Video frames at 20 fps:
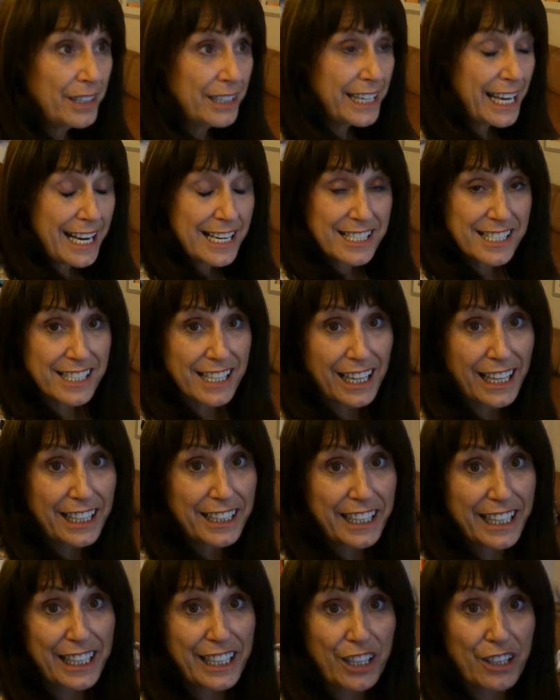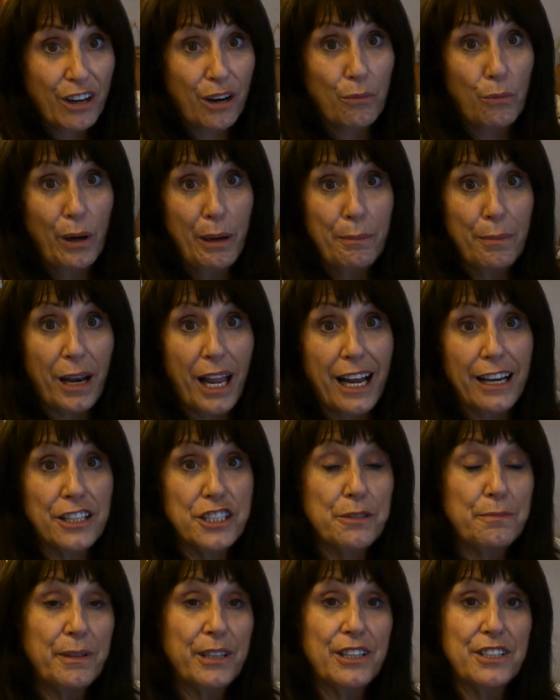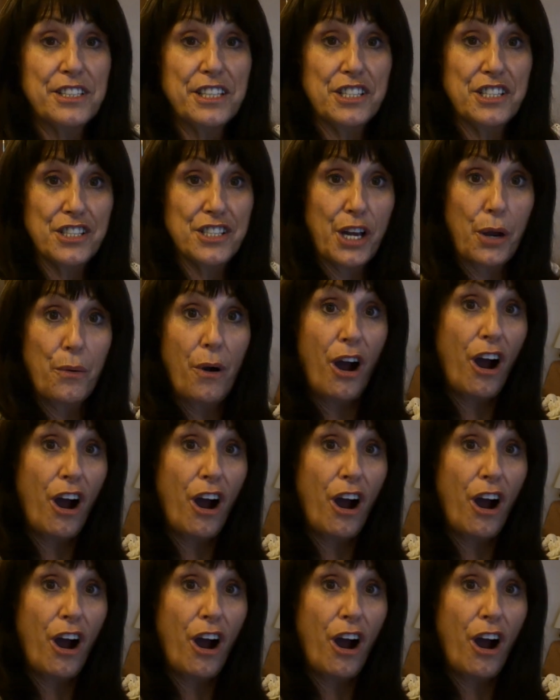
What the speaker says: yes, I nearly got whiplash because it's so